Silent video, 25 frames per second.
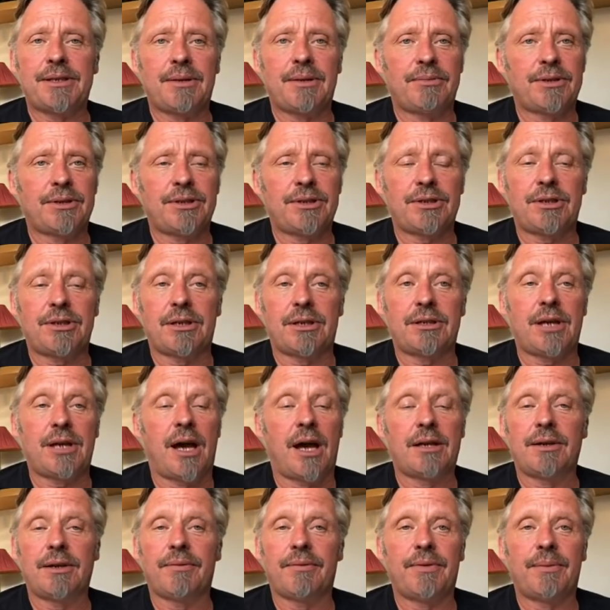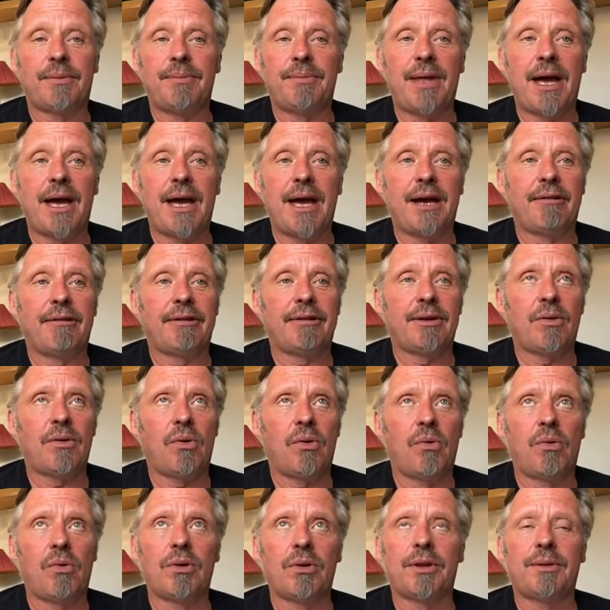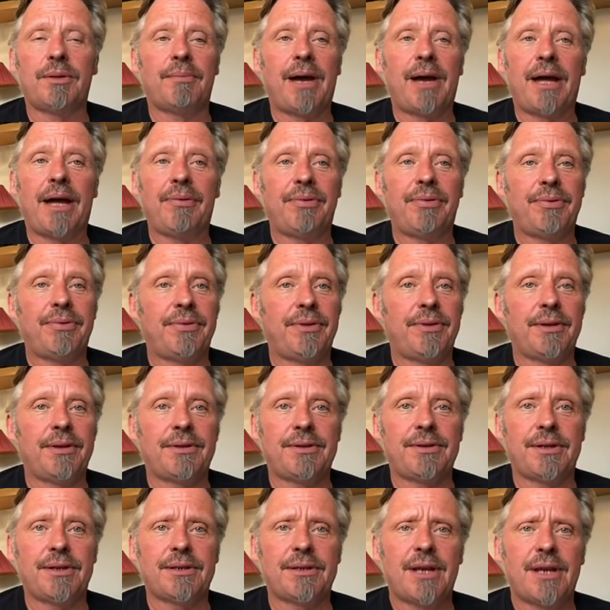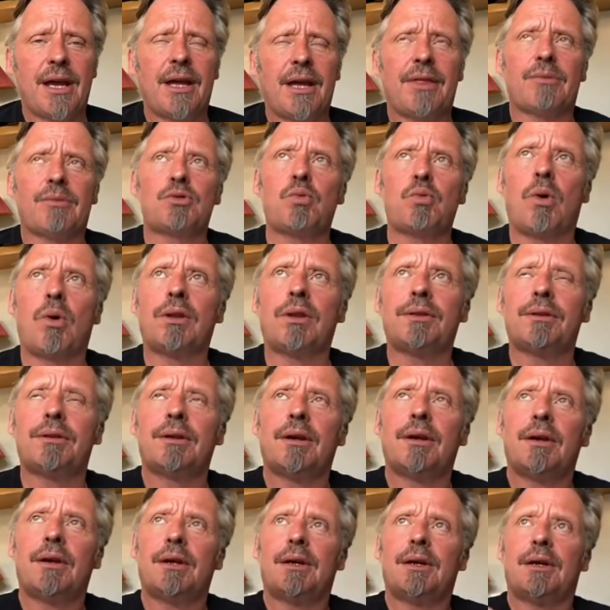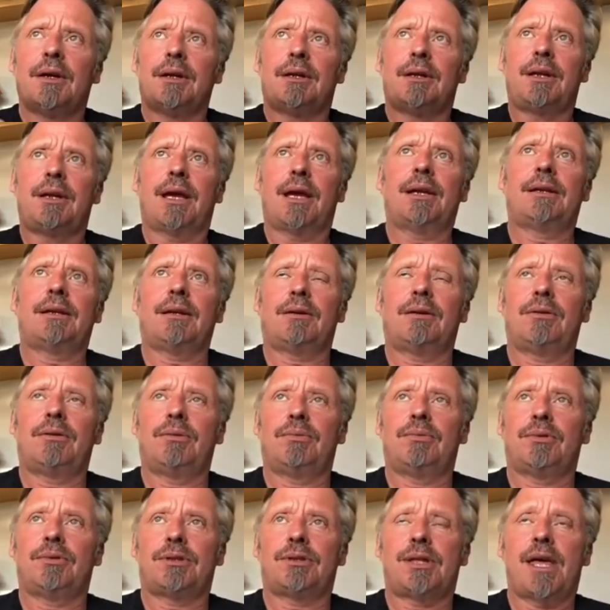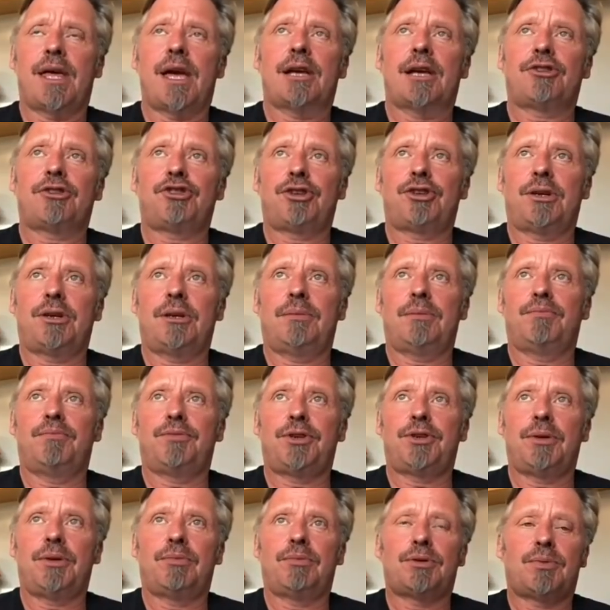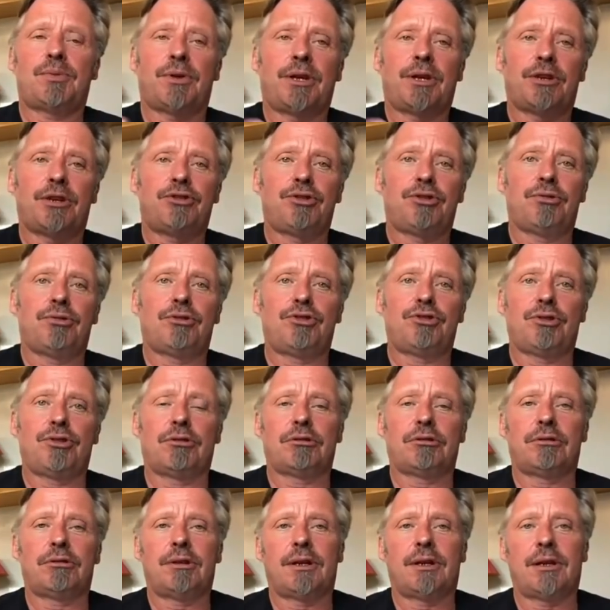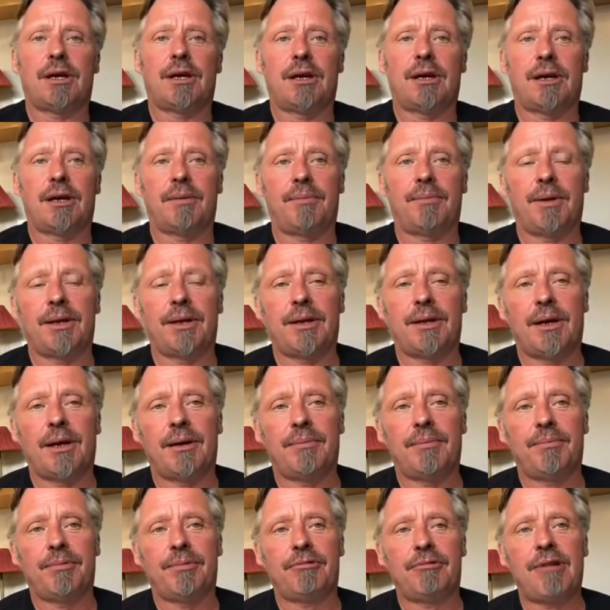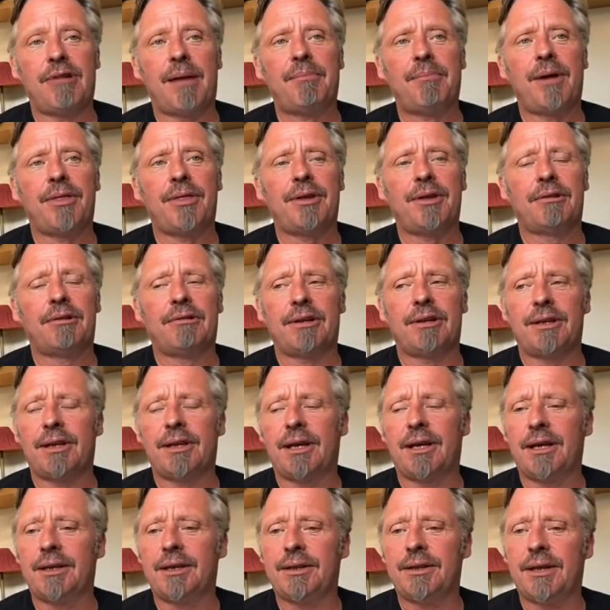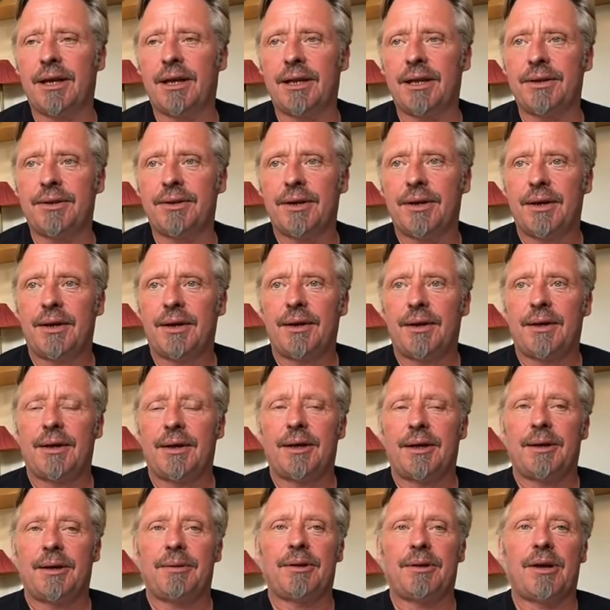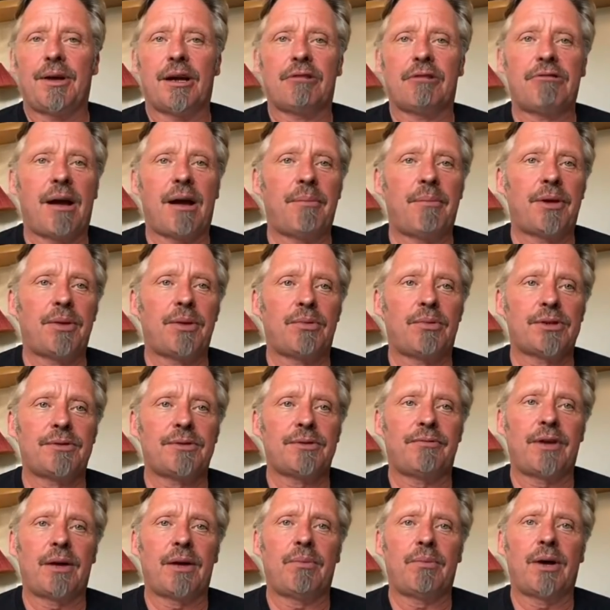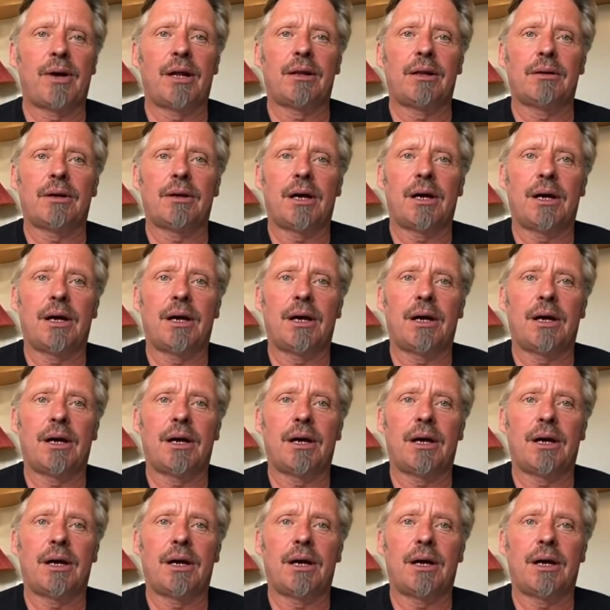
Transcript: There were just a ton of them there, and all of them had this. There was one lady who was there. She was with her 2 children and her grandmother, and her grandmother wasn't very well.